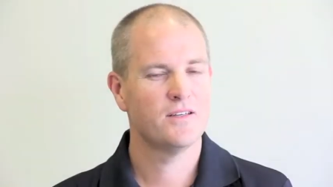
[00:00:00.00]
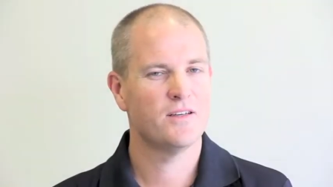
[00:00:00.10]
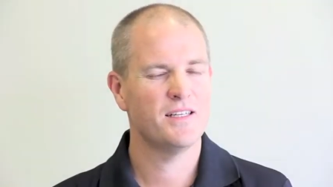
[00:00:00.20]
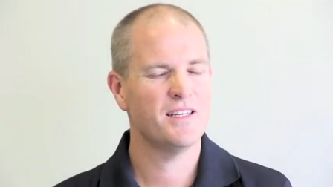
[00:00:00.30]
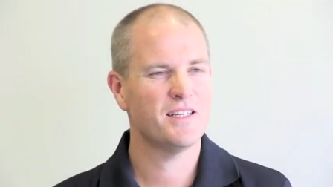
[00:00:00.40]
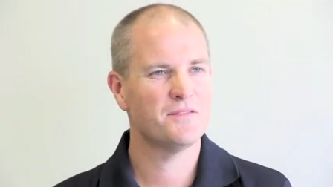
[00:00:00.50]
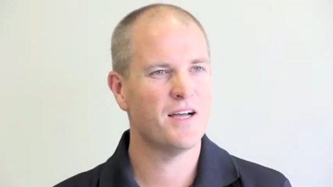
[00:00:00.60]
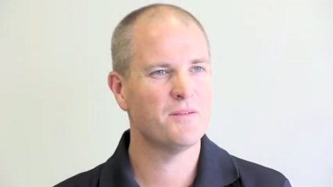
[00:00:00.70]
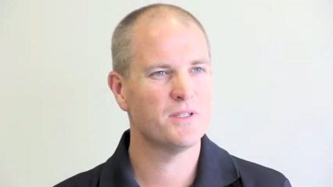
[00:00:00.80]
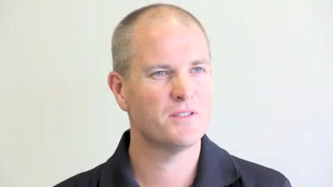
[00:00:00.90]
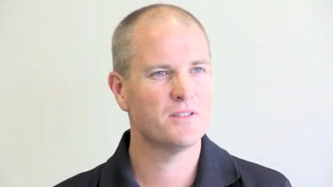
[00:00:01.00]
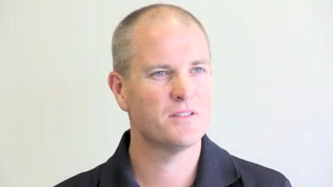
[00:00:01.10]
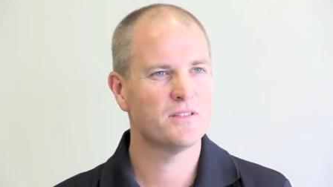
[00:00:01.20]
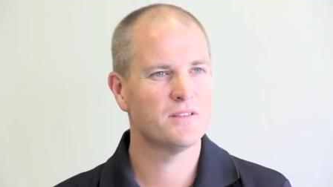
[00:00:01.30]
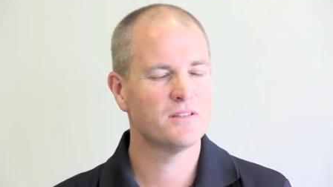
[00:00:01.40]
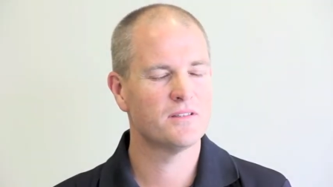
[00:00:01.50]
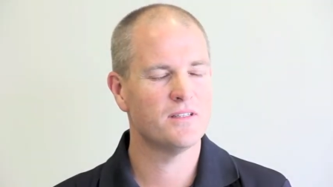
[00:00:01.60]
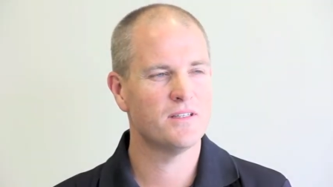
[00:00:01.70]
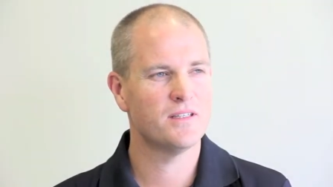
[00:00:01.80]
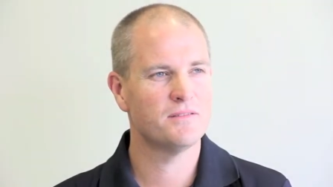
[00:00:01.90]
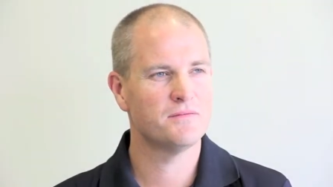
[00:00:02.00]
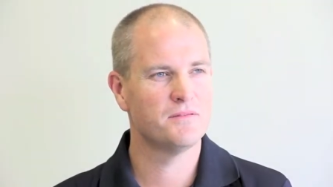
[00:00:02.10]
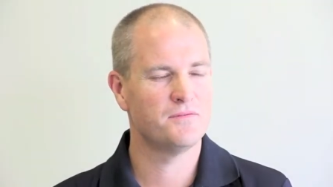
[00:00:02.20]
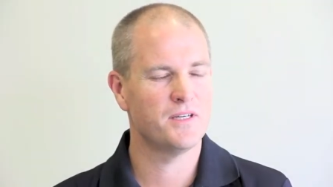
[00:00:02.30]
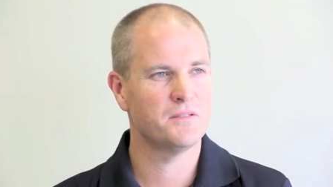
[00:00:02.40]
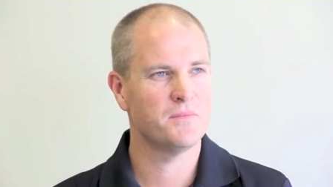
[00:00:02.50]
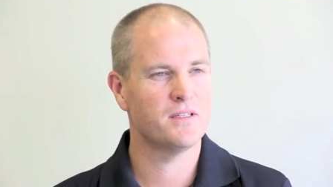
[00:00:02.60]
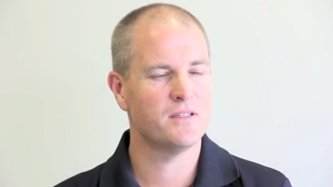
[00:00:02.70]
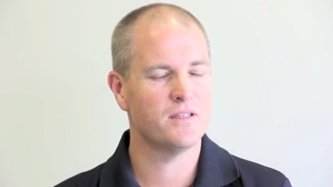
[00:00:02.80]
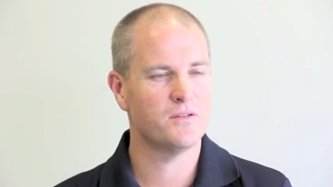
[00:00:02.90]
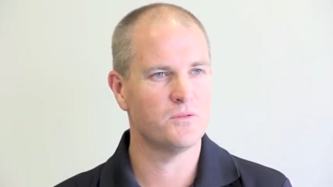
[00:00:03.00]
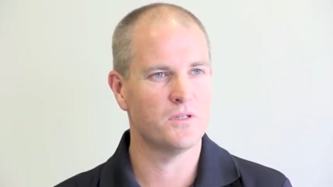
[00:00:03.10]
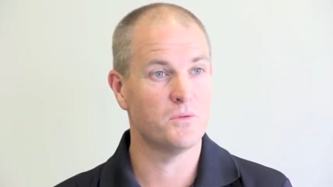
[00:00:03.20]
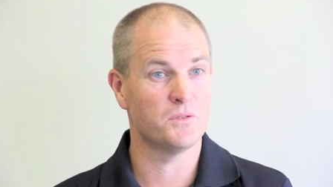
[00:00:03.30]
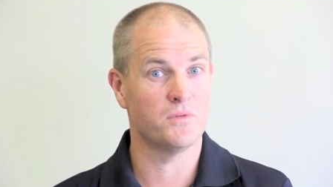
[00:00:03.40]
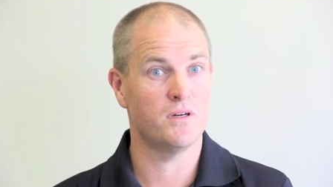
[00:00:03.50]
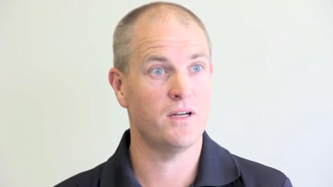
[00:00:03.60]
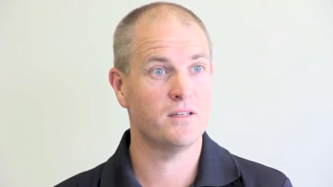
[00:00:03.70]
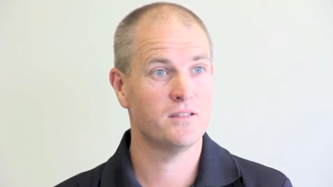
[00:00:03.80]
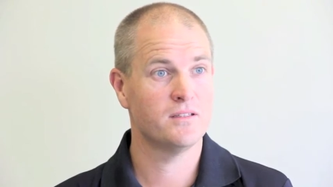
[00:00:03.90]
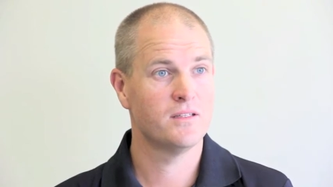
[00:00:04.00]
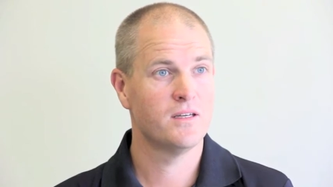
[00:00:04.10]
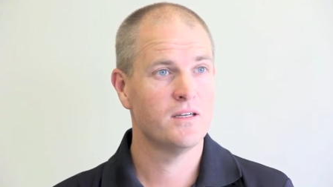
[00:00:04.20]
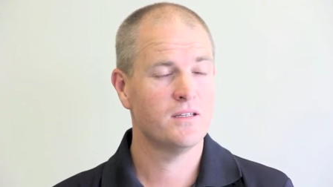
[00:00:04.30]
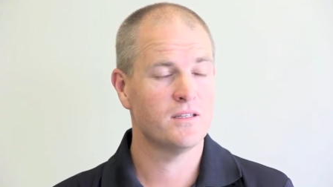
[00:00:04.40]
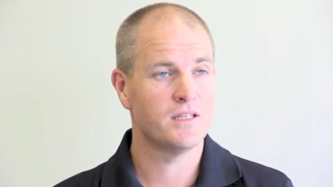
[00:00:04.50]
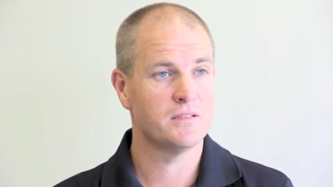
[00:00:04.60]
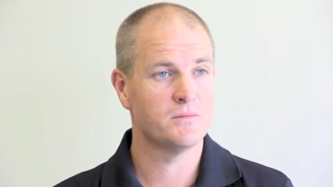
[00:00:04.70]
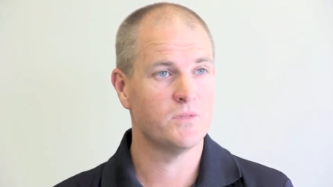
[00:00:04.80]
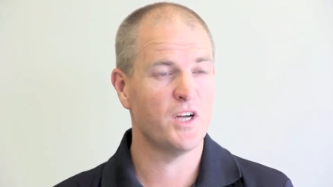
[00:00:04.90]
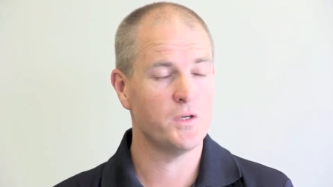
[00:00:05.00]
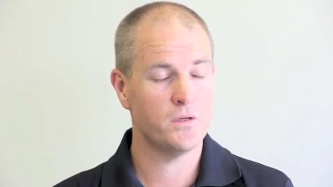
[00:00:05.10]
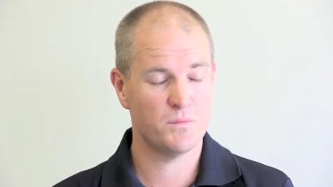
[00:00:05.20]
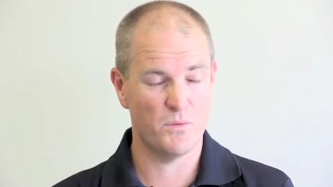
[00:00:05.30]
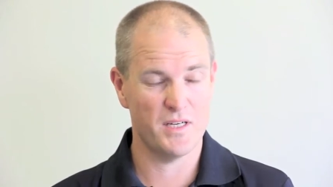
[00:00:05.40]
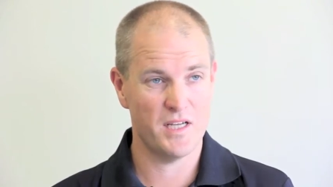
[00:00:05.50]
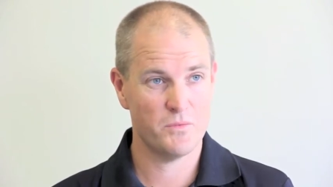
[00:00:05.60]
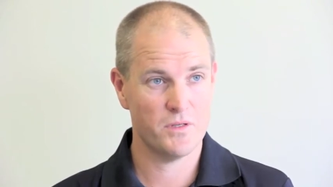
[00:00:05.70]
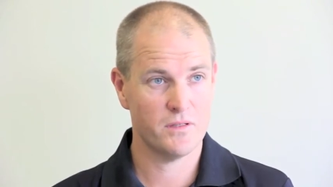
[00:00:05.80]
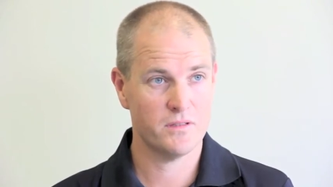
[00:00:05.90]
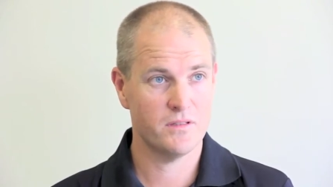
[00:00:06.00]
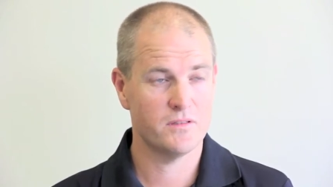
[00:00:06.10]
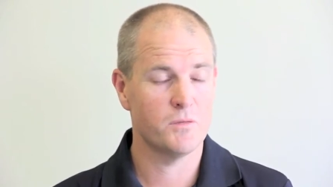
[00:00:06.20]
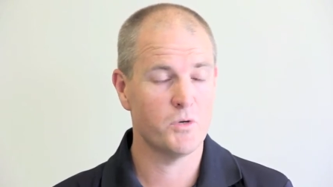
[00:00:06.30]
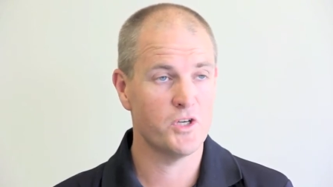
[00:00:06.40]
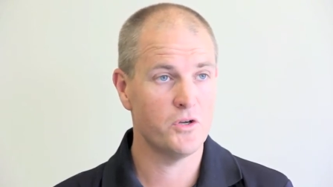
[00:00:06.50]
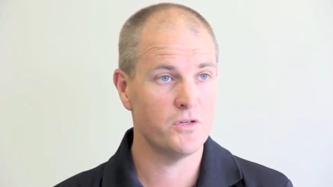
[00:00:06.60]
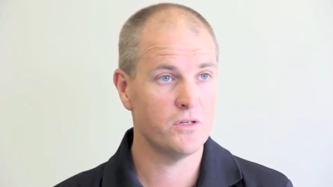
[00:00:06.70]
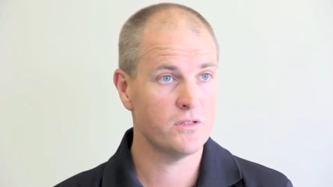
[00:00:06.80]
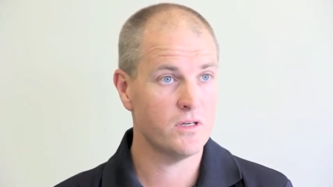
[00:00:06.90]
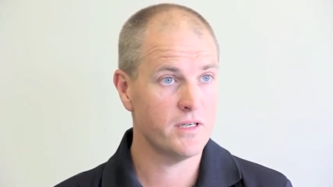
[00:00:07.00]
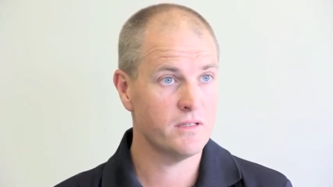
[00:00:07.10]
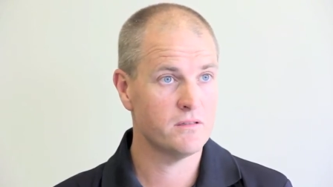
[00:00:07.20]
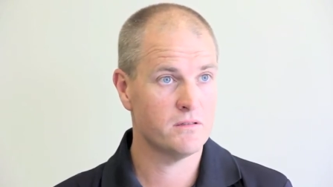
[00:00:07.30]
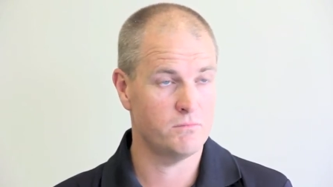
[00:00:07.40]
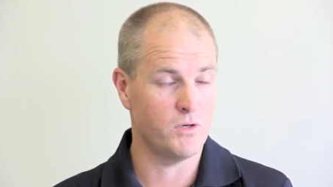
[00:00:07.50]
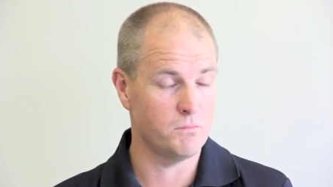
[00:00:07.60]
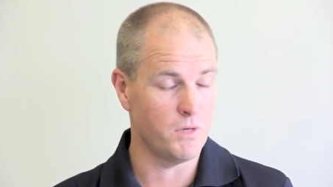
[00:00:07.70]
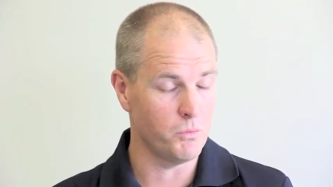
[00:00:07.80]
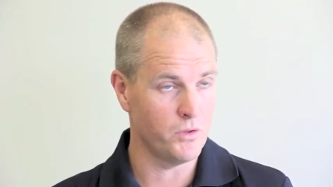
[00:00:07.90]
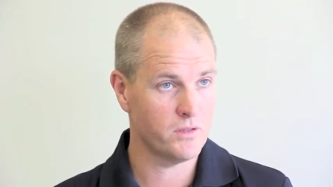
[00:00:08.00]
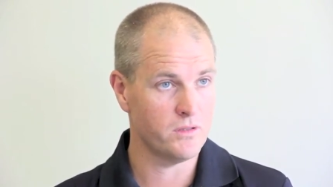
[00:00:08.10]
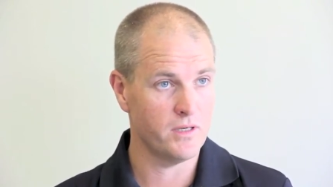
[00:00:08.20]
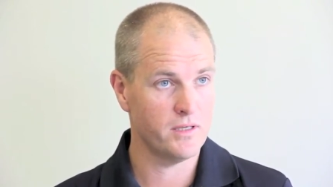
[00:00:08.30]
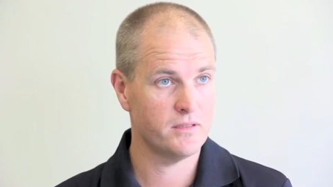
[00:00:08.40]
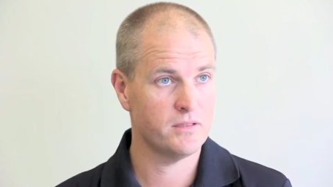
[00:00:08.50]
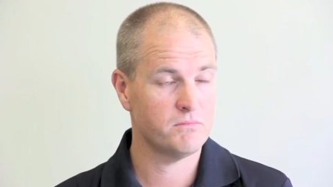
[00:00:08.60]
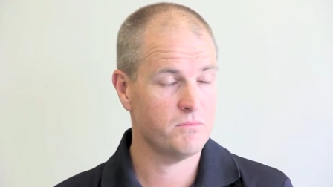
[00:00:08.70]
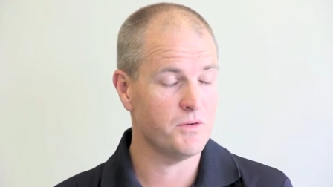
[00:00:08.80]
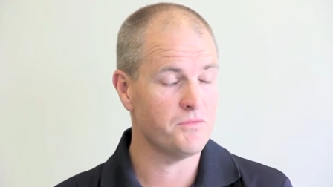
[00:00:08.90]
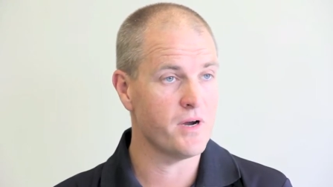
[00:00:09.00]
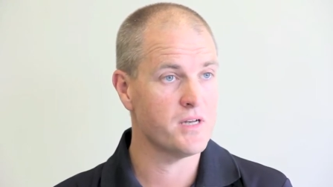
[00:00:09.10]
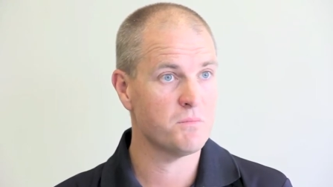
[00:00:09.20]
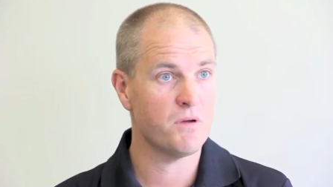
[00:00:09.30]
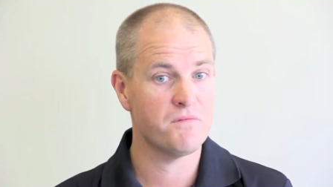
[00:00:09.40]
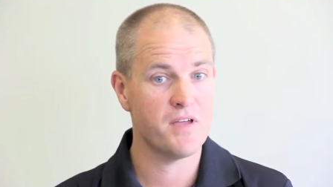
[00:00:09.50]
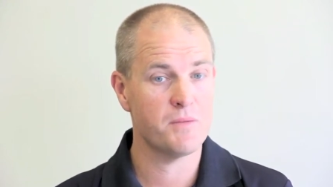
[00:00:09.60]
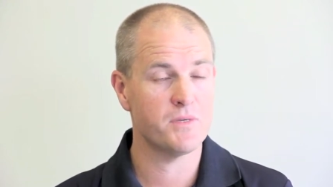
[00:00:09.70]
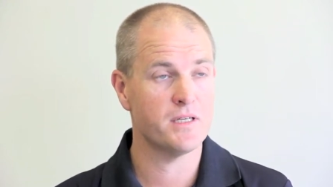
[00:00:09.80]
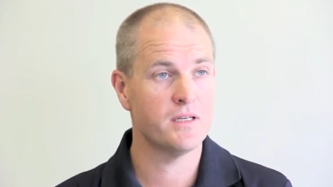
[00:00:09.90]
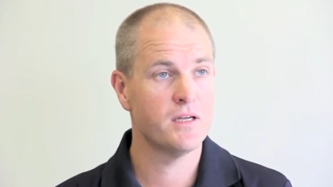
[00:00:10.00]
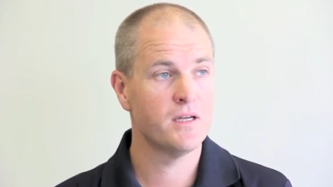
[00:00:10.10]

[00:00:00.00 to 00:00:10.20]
I didn't give up because I fundamentally thought I was right. Um, I used my networks, so my union colleagues, my, my work colleagues, my friends and my family,